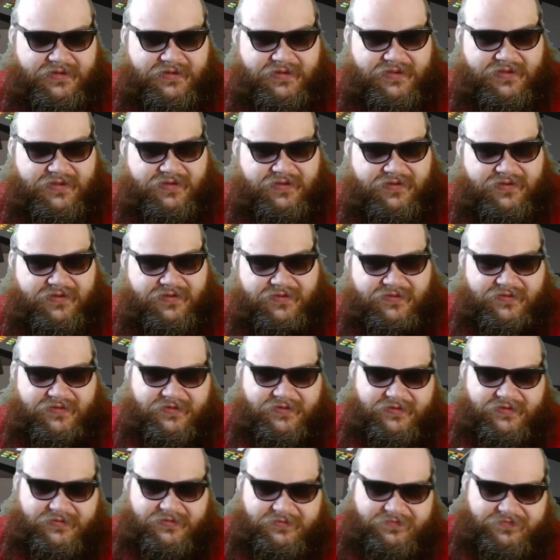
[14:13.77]
So,
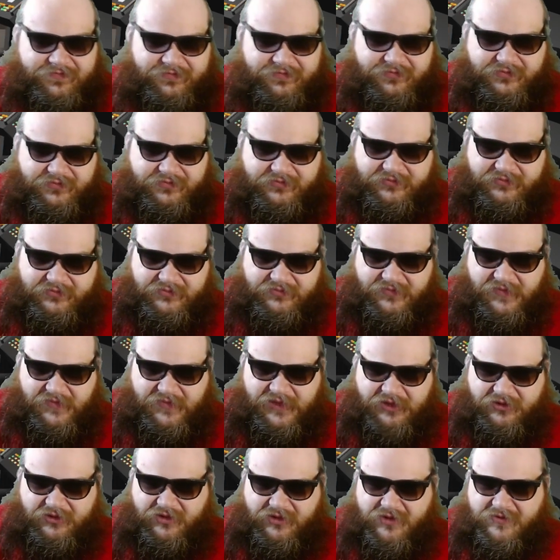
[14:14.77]

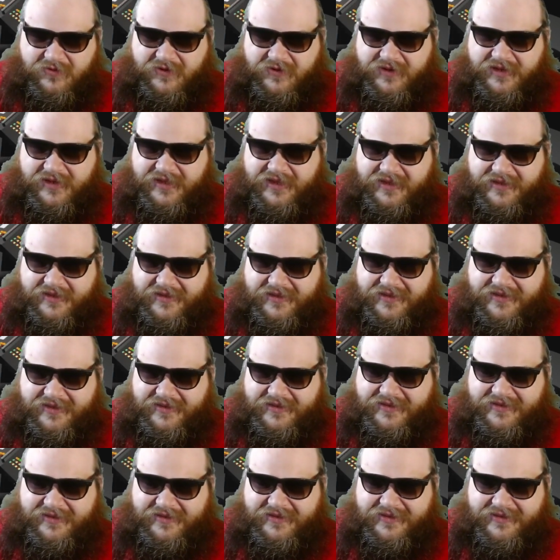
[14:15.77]
Lower
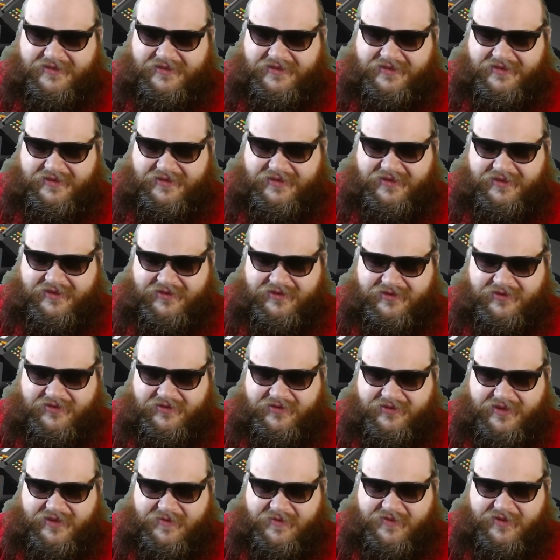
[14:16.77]
Decks, Season
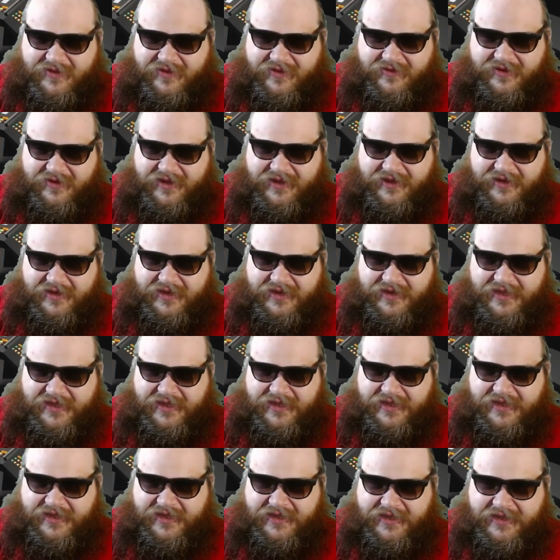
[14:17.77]
2, Episode 8,
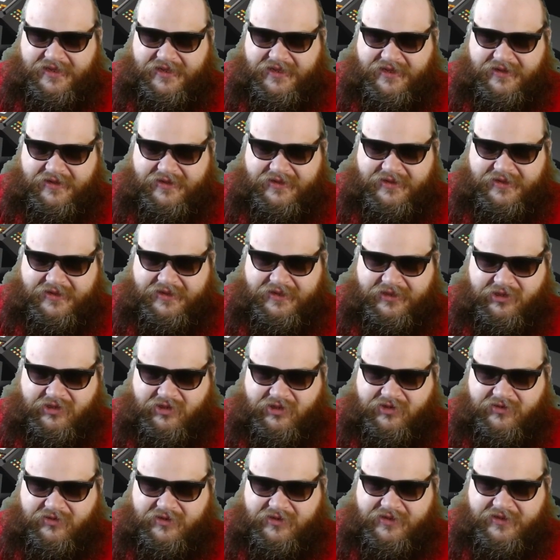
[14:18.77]
I
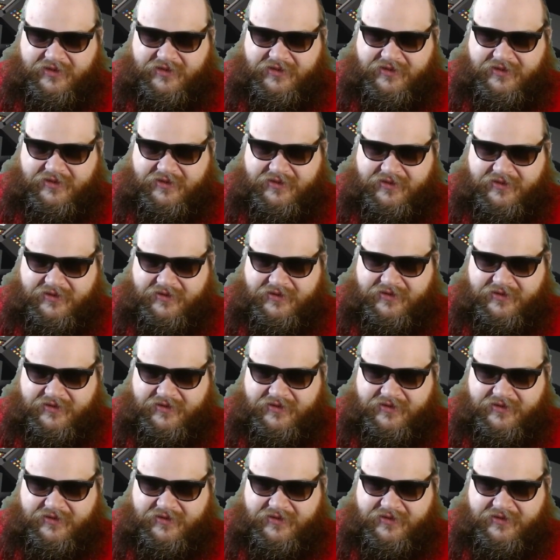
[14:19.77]
Excretus.